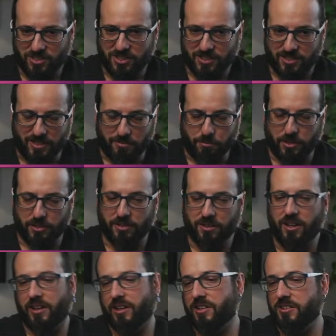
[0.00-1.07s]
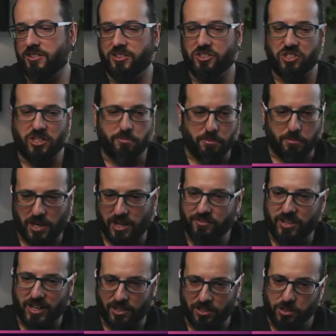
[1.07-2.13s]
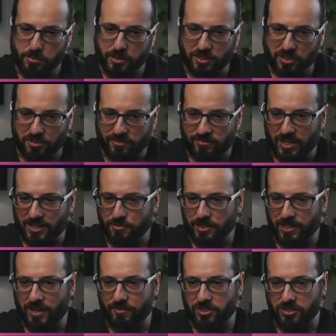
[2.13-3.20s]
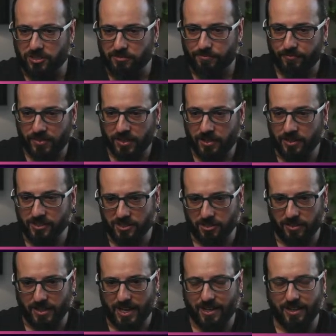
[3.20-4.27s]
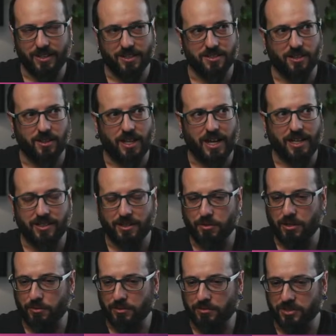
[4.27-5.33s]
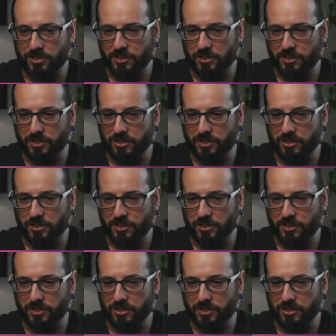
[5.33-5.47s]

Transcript: simpler to ship a modified open code if that's what you have to do. So that is likely what we will do.